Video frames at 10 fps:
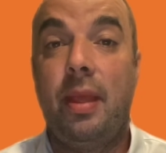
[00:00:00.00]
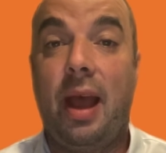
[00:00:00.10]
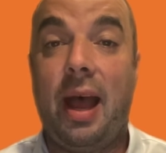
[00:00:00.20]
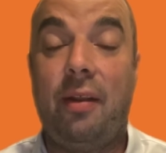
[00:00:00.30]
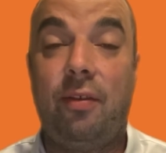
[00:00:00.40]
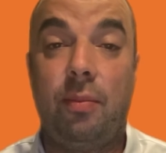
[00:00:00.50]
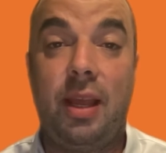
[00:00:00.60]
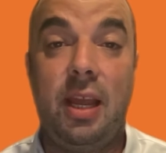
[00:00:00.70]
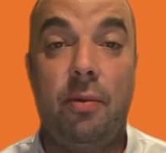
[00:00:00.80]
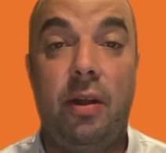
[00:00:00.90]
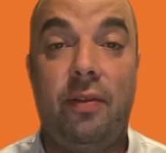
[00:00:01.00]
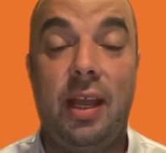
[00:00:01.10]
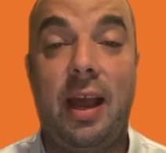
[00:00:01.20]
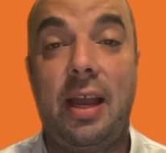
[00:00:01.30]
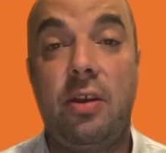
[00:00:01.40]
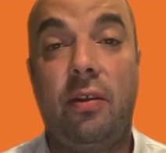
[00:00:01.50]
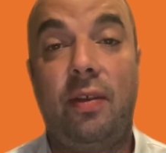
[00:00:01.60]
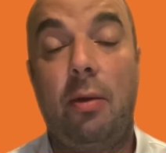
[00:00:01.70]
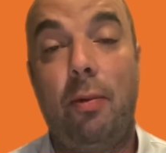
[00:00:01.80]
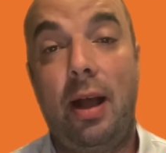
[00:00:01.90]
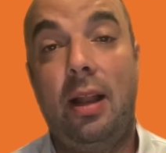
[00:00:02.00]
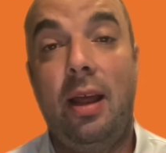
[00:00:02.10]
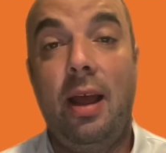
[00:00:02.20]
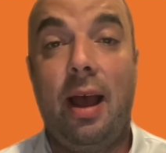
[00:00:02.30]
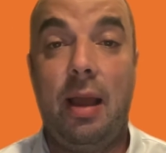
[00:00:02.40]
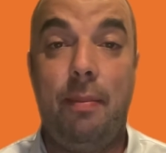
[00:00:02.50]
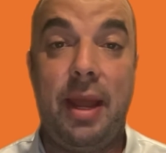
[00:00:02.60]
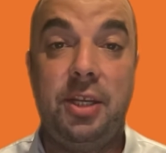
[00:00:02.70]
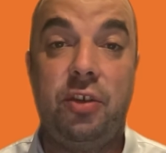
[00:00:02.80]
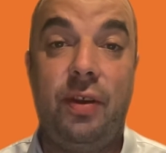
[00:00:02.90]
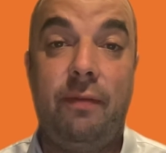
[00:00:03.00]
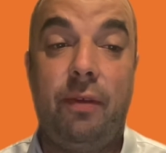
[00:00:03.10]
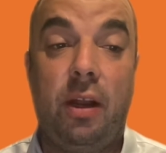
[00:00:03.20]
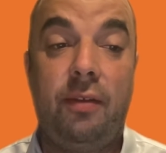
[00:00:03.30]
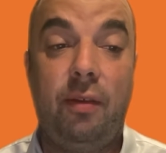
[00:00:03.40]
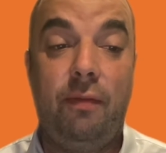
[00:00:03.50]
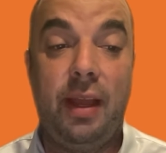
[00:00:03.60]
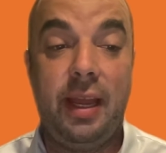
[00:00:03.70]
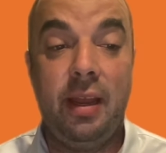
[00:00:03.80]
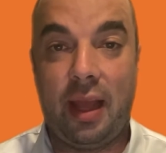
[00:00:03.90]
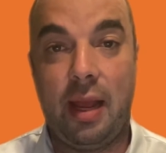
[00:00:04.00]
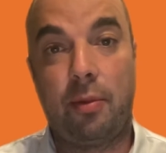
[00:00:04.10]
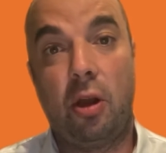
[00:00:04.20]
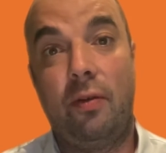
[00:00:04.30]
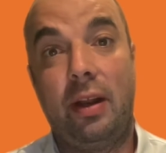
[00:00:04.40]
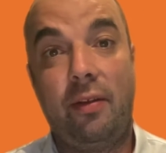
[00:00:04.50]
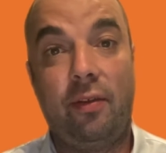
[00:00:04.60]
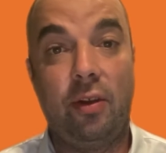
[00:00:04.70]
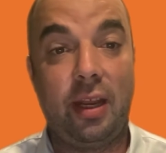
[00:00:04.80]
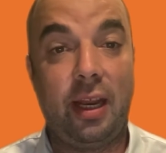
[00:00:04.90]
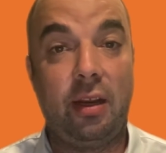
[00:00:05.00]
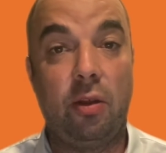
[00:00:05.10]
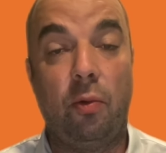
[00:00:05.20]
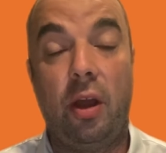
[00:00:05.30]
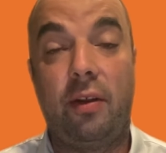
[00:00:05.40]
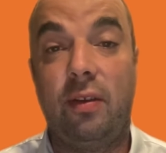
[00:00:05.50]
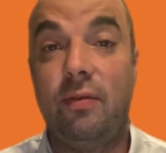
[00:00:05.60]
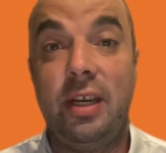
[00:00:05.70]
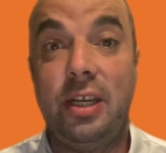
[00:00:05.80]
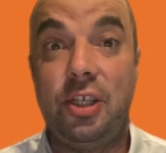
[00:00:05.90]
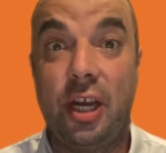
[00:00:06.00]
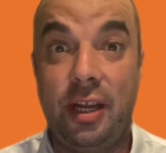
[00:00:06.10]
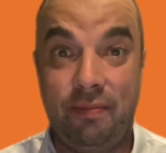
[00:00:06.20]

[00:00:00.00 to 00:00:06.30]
And some keywords here, you could say, well, I major in philosophy. I am currently studying the works of Nietzsche.